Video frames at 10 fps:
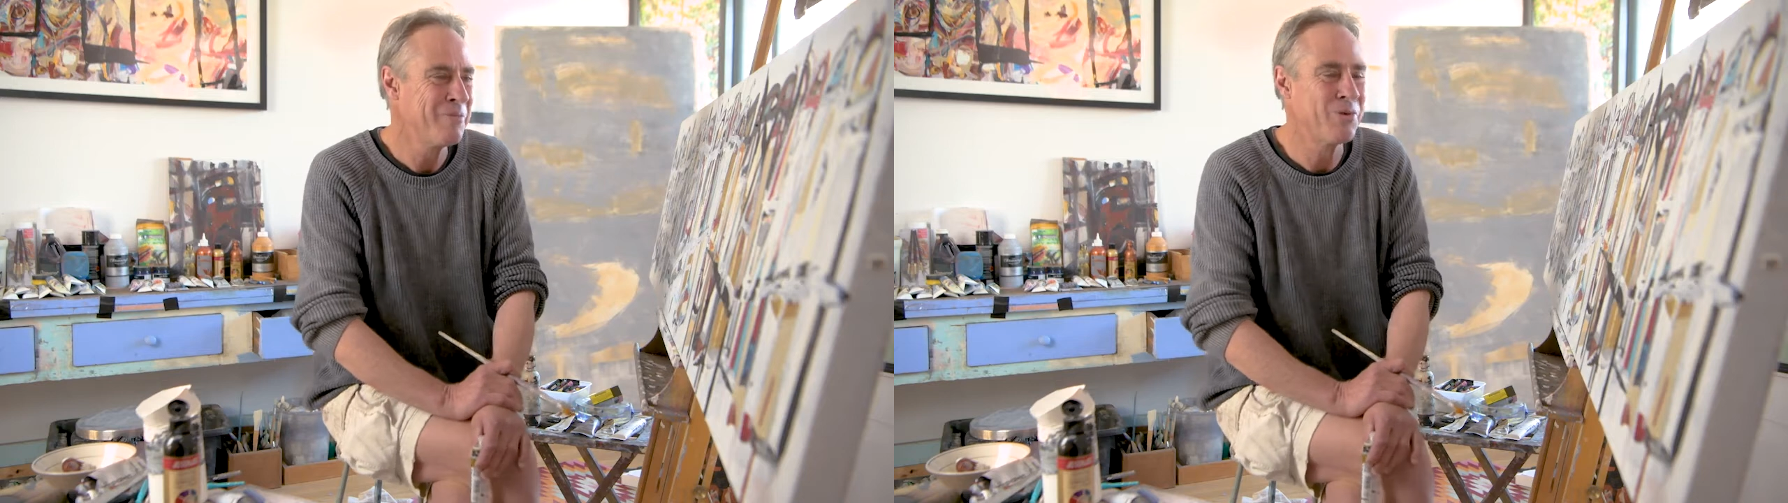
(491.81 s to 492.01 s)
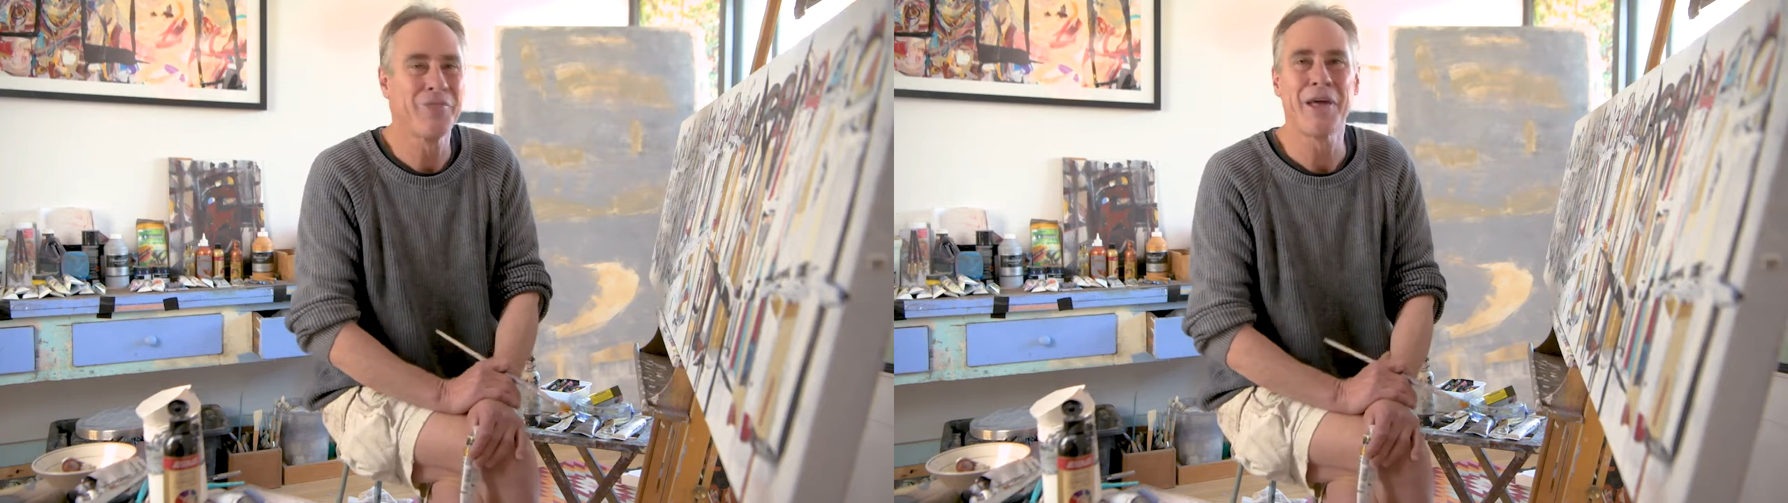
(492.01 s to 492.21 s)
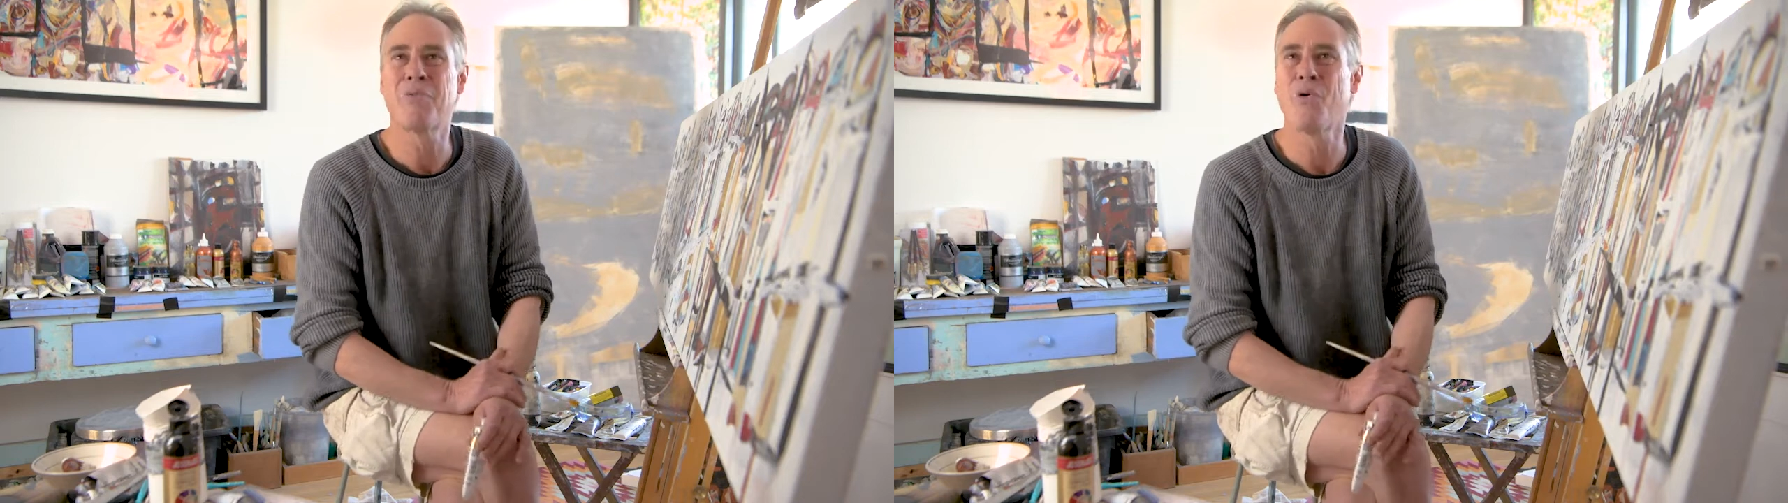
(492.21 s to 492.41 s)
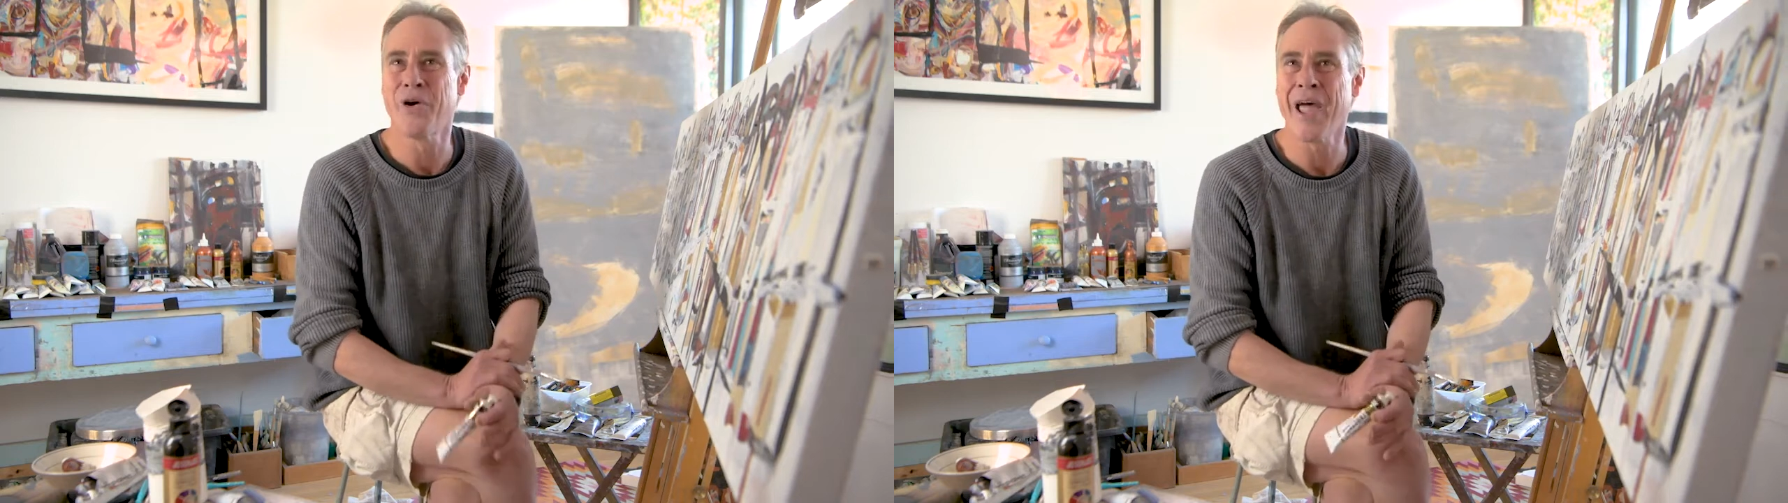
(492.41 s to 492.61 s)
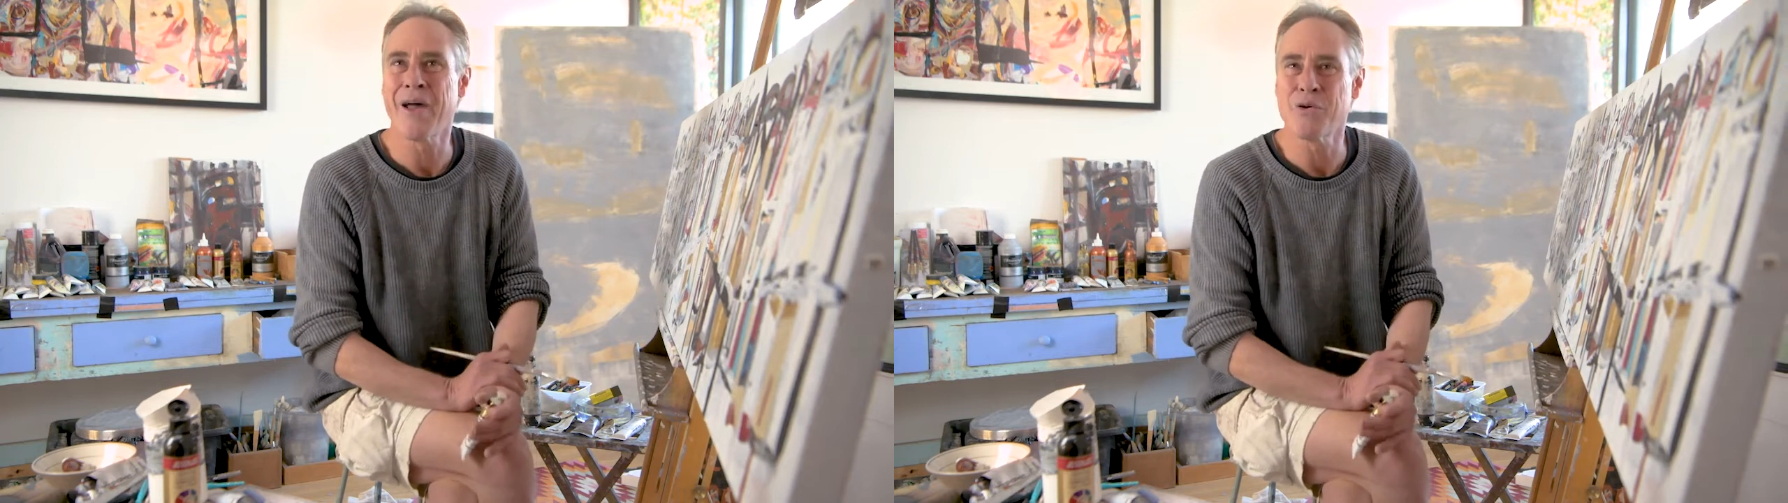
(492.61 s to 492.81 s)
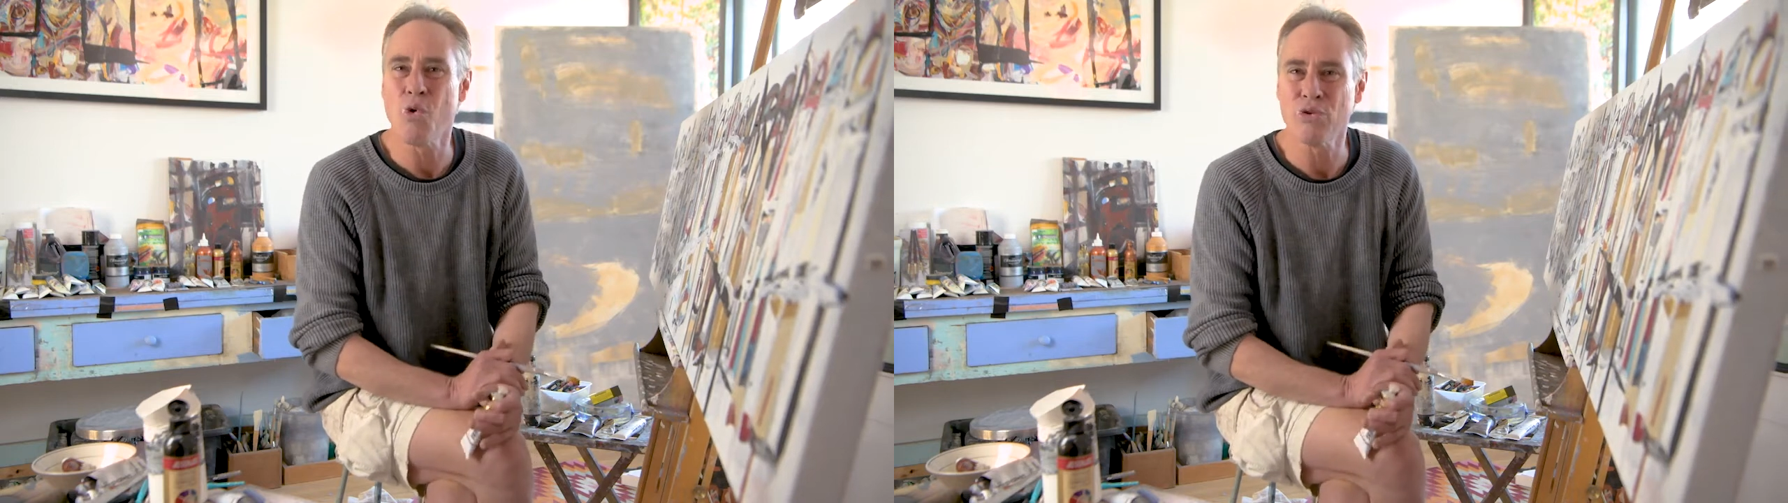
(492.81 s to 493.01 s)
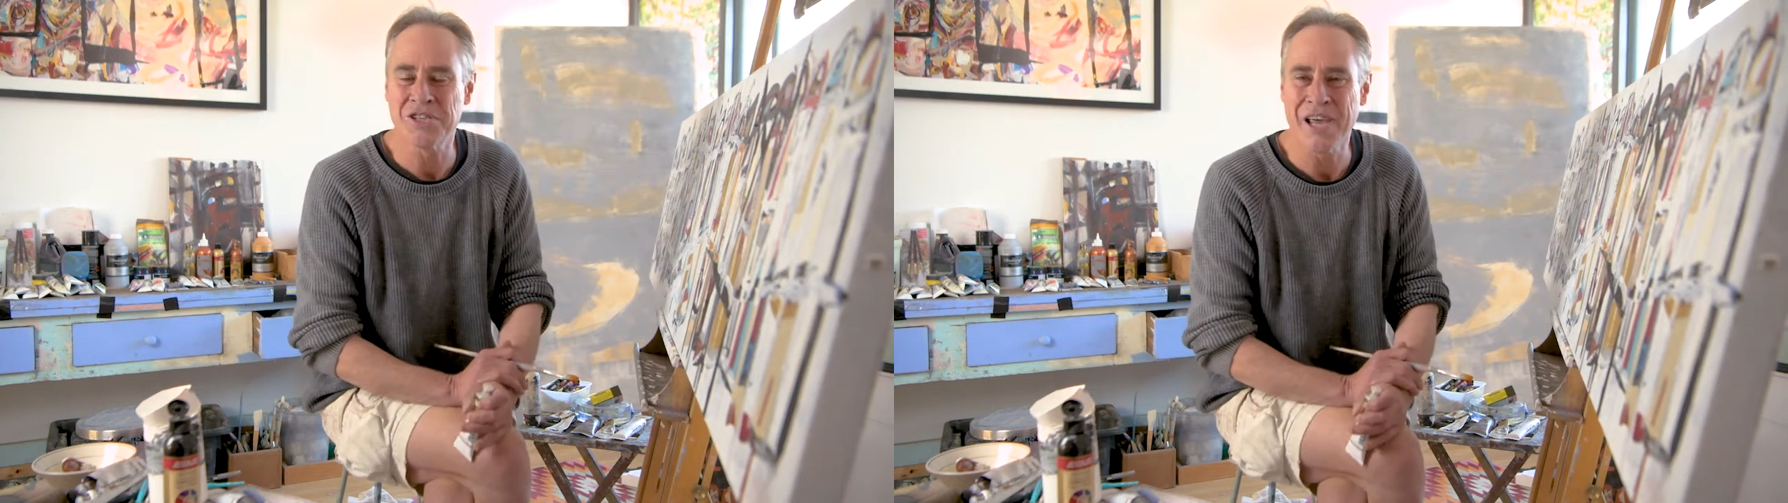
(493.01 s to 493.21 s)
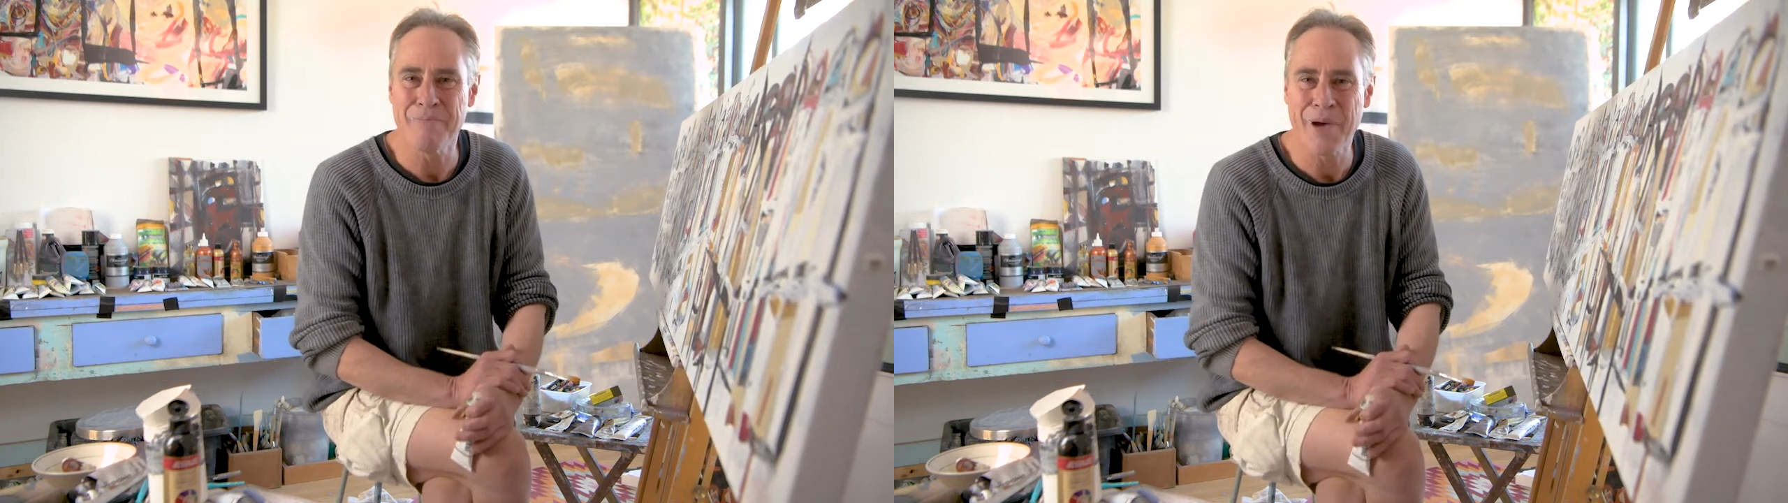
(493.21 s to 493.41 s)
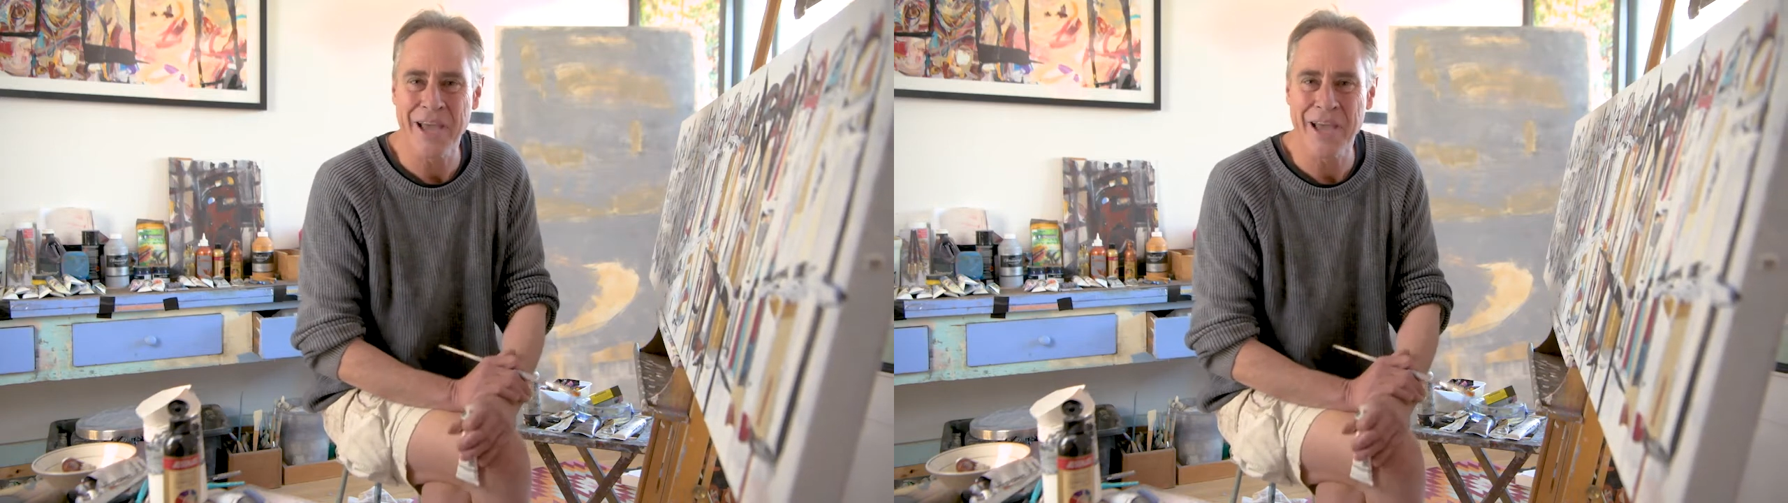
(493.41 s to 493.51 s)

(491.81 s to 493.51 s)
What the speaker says: but when they brought it out, it was that